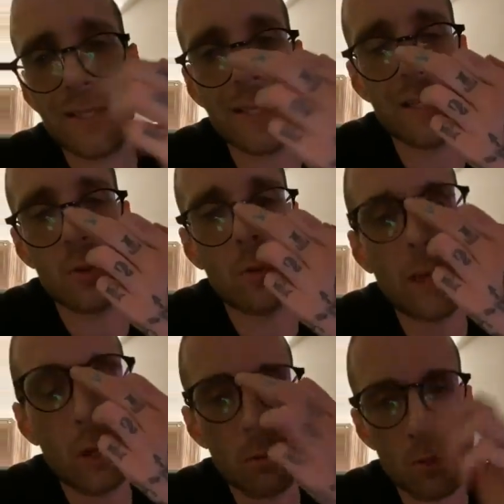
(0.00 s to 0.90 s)
set all
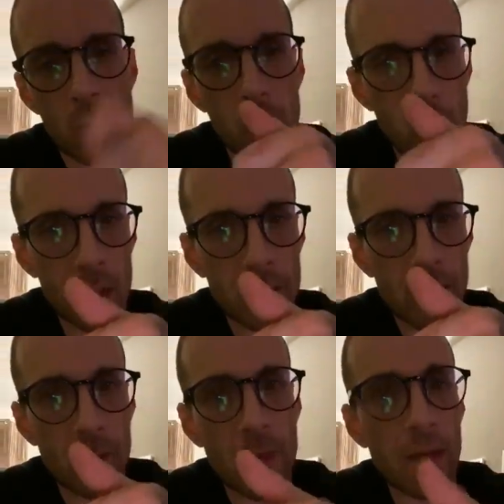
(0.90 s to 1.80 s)
that up, so I'm working
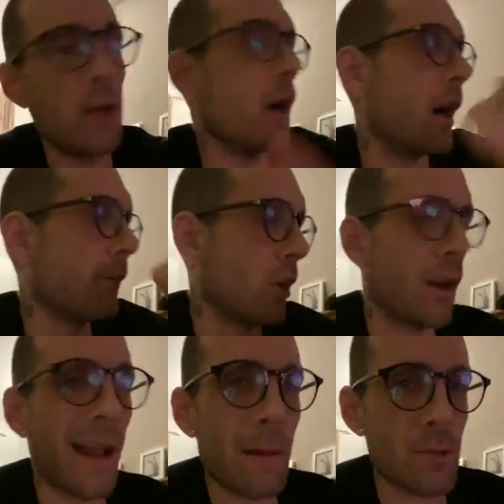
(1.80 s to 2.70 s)
on that. I've got a
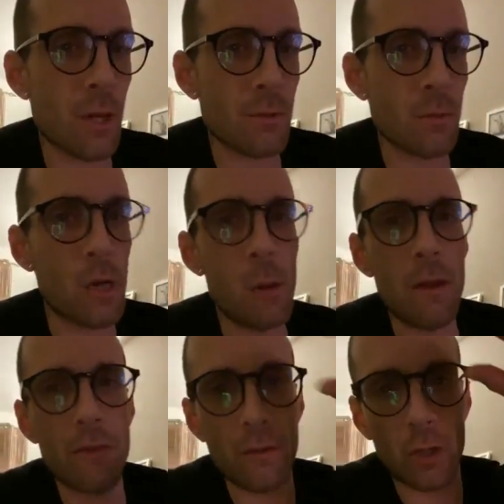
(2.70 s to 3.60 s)
laptop to work
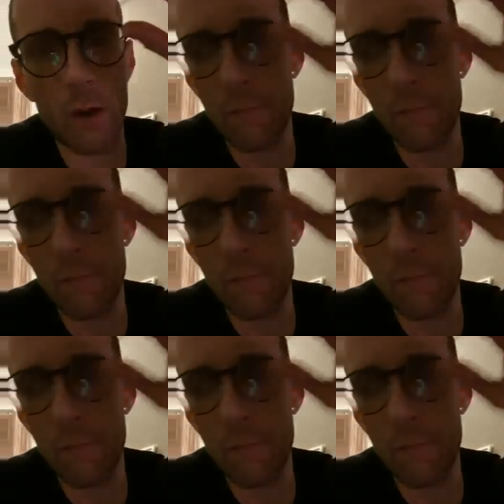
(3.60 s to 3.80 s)
with. I've got a